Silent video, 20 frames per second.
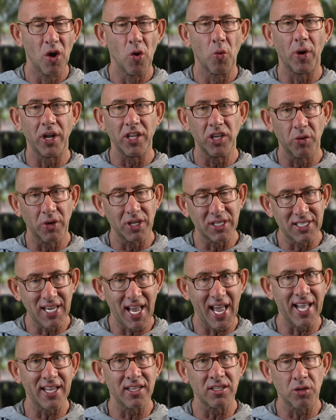When you
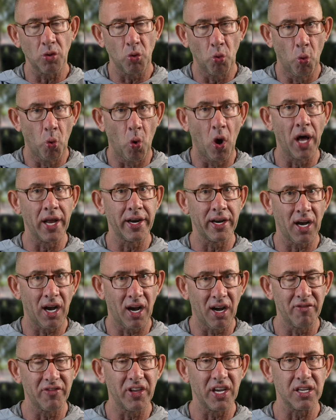attend one
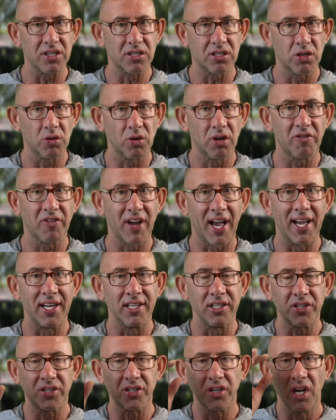of these 2
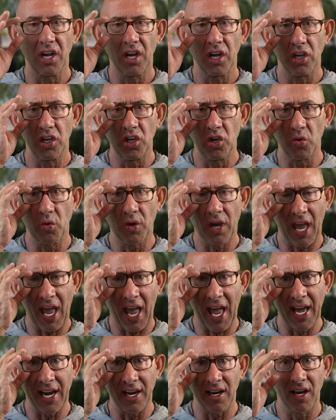events, you
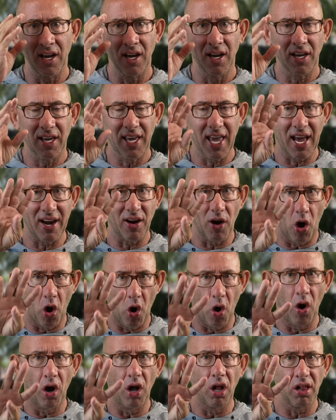can get
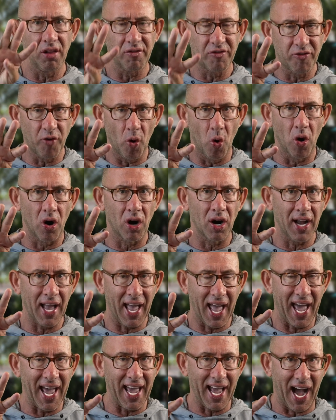all 4
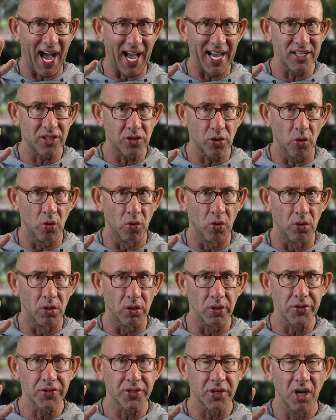AI
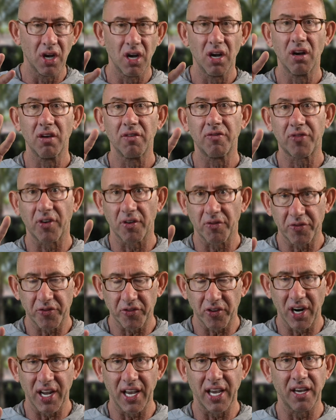tools for
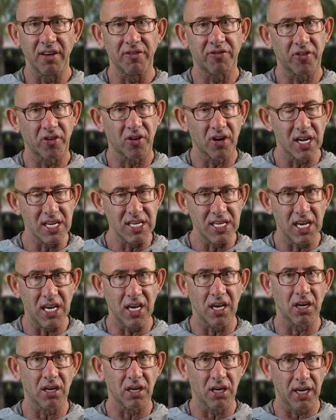free for a
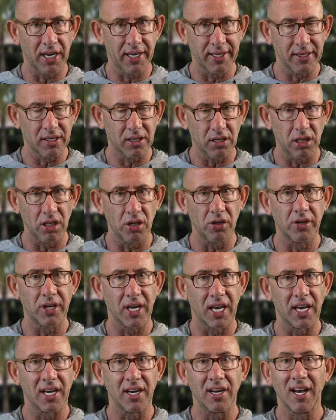year
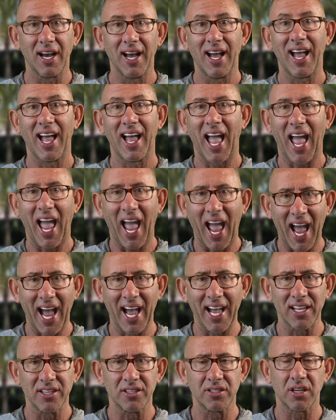included,
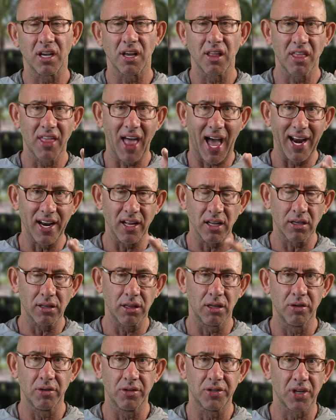and that
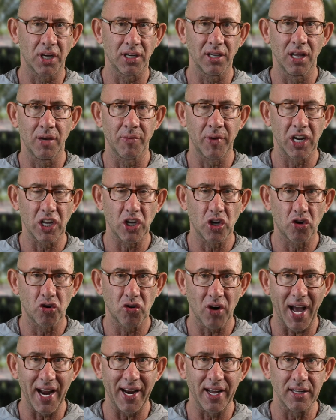includes unlimited
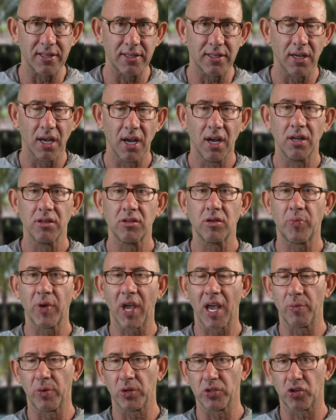credits to
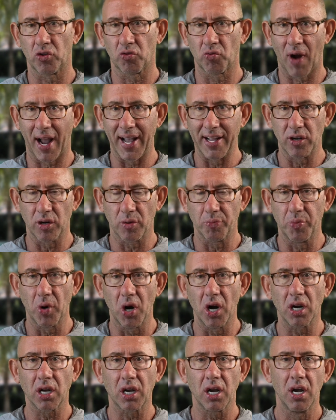be able to write your
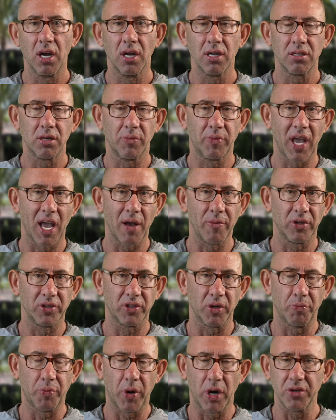book, to be able
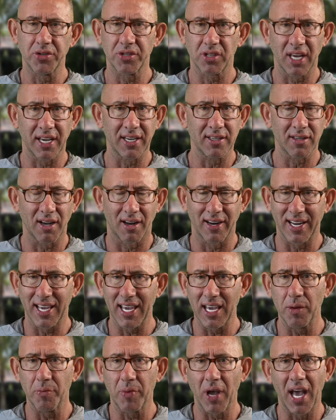to post things on
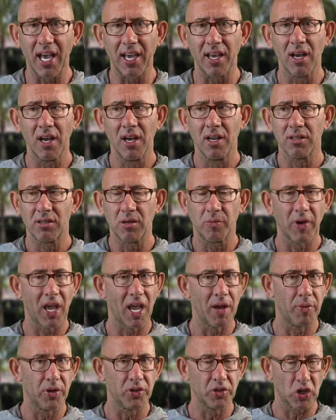eBay, to be
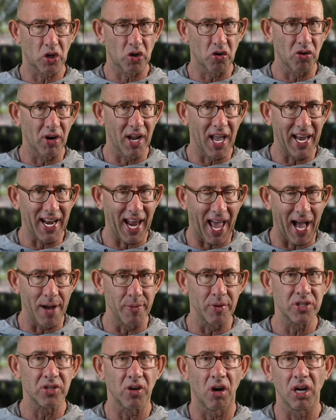able to create
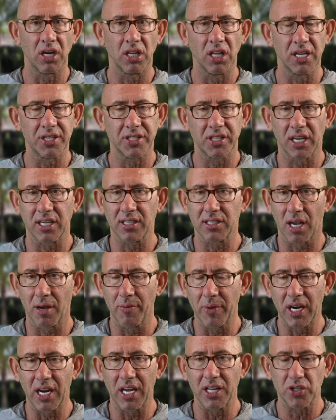Amazon listings. I
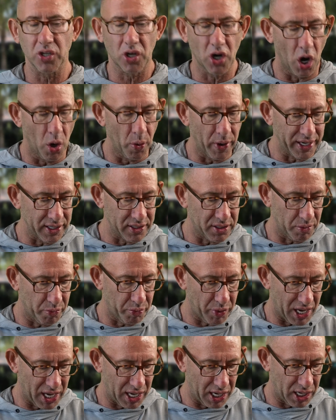mean, it's going to
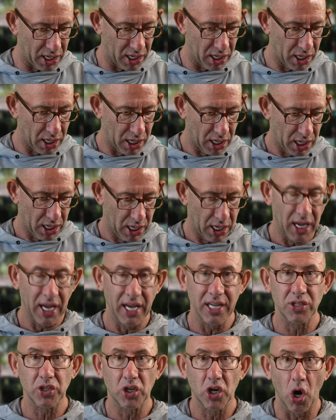be
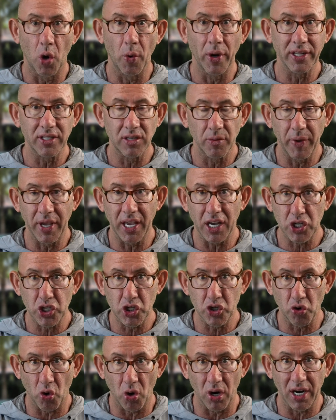
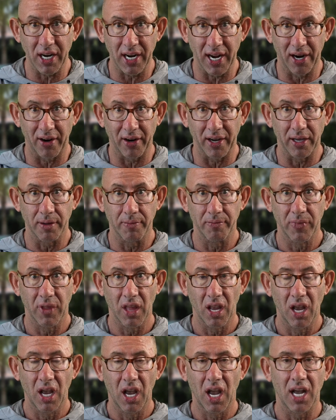extraordinary.
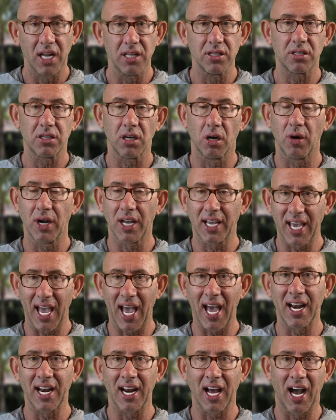And so
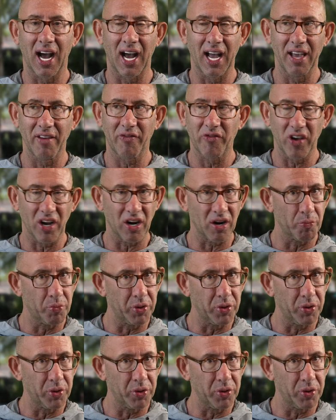again, if you're